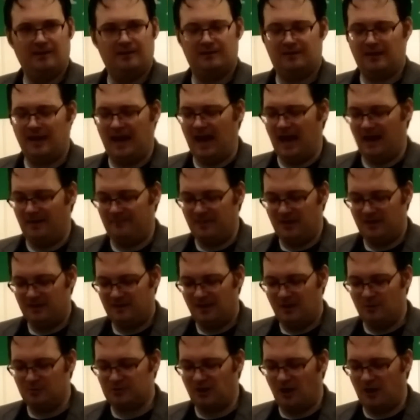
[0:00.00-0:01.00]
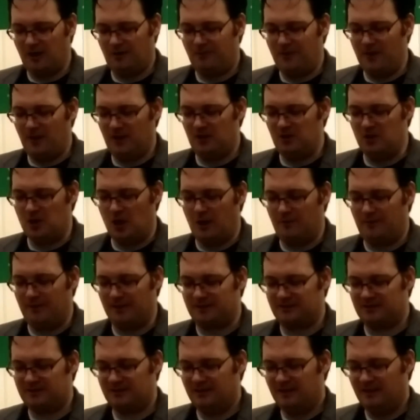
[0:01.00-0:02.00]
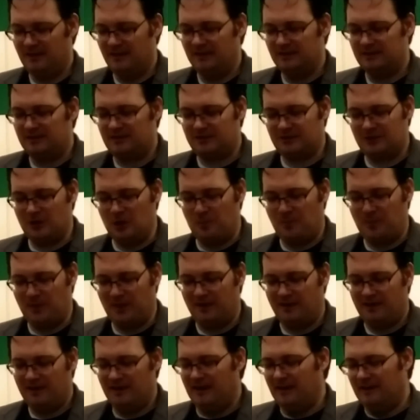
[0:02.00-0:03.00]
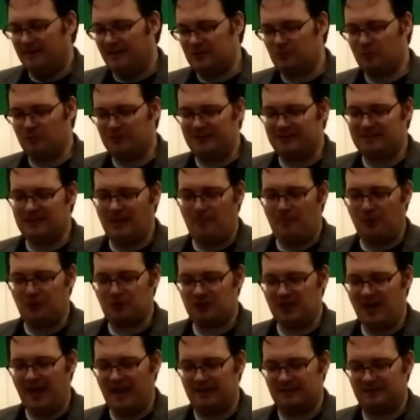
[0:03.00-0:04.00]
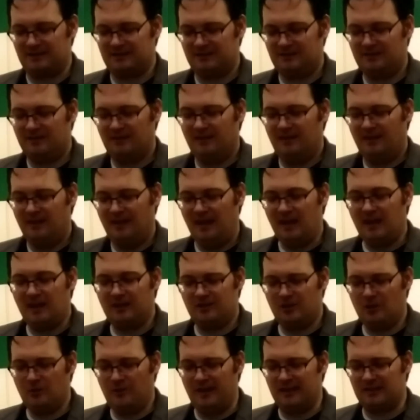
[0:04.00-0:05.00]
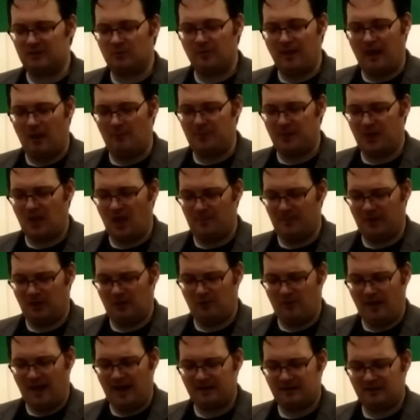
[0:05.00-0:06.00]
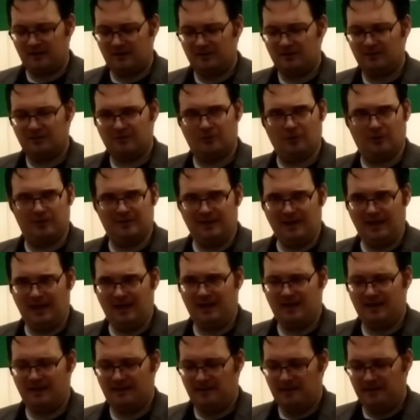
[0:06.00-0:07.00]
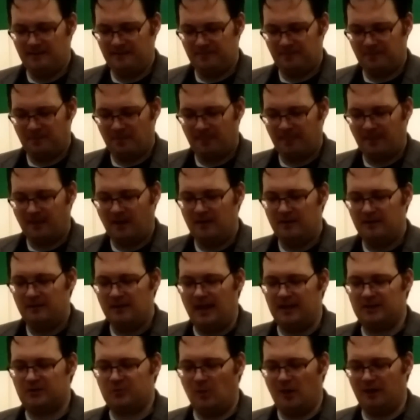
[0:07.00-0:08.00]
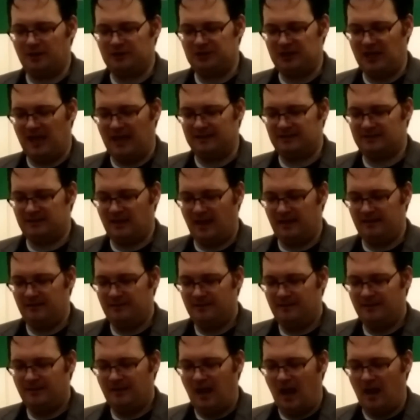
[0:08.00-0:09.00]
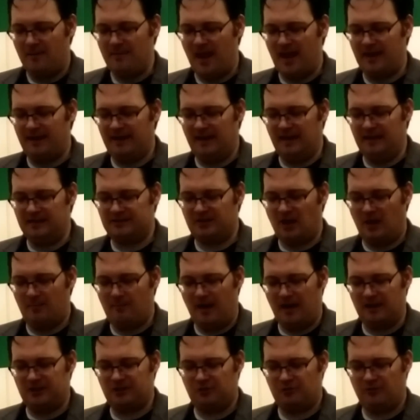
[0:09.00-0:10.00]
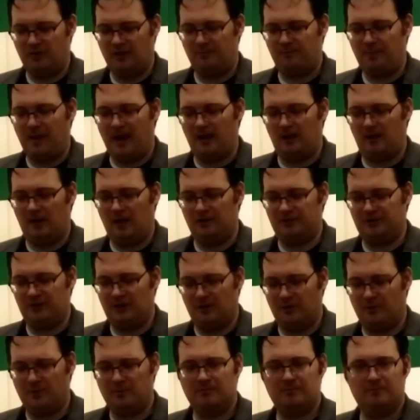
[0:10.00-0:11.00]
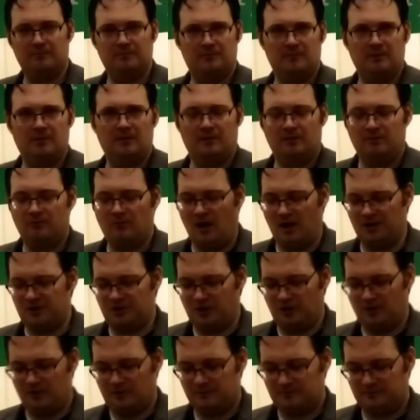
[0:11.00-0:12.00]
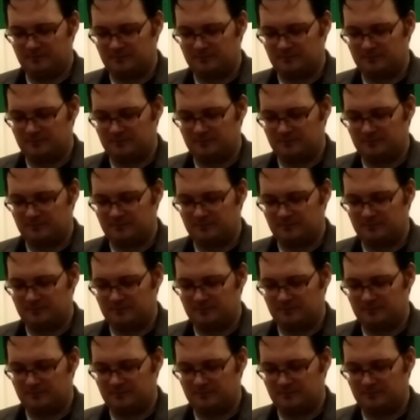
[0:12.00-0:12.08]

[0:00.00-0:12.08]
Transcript: Damn, he was already feeling nervous. Stupid. This was a simple chase. He could do this without becoming a wreck, couldn't he? "Nice work," Chaz said. "I'm heading east on my street, parallel to you." "Roger."